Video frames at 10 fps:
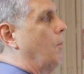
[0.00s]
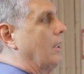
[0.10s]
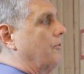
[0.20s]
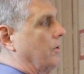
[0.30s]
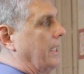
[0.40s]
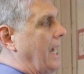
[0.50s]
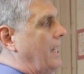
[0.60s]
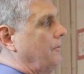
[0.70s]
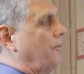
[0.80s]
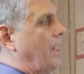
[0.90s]
what's on the
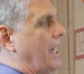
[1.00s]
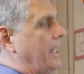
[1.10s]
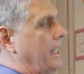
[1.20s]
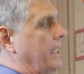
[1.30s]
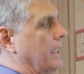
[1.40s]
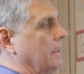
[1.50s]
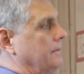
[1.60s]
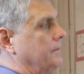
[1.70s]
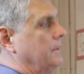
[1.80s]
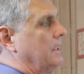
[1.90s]
outside here
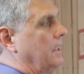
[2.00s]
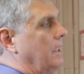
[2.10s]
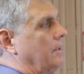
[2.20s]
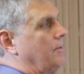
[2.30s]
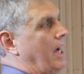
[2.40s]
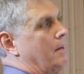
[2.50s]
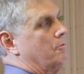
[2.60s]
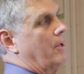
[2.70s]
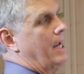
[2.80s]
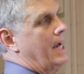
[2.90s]

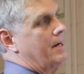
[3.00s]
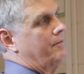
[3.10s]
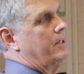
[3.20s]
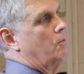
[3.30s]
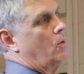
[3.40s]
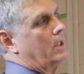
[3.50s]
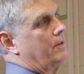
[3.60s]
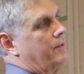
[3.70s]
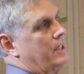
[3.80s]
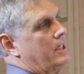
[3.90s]
times every one
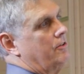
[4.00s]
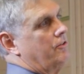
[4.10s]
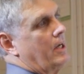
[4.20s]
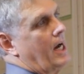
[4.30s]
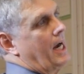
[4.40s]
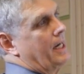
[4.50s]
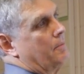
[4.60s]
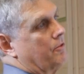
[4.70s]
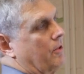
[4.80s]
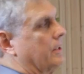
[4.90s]
of these
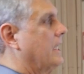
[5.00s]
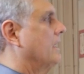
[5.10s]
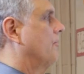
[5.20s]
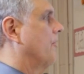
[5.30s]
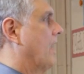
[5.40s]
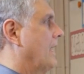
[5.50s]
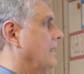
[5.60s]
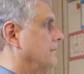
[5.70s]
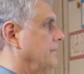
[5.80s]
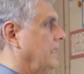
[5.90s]
items on the
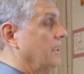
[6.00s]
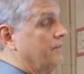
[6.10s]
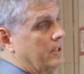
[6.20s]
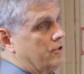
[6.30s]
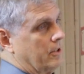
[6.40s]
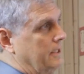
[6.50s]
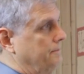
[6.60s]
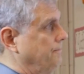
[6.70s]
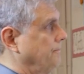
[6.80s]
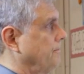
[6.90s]
inside individually.
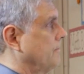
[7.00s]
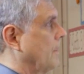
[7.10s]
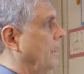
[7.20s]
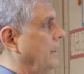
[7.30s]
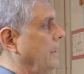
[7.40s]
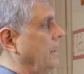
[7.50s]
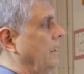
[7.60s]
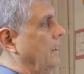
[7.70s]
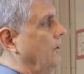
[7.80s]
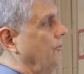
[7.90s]

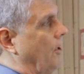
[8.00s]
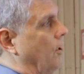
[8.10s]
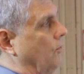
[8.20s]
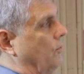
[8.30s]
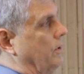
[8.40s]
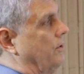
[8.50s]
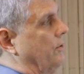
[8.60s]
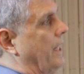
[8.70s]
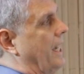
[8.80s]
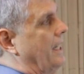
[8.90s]
So we
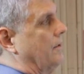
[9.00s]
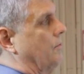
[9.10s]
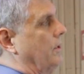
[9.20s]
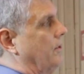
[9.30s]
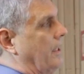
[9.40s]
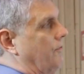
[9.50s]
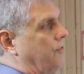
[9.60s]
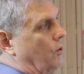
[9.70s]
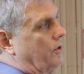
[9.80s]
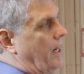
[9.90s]
do that. We take
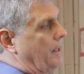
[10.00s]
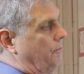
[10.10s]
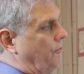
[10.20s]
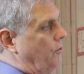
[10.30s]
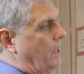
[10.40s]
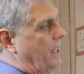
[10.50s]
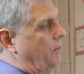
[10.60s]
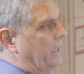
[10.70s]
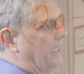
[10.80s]
4 times 2a, we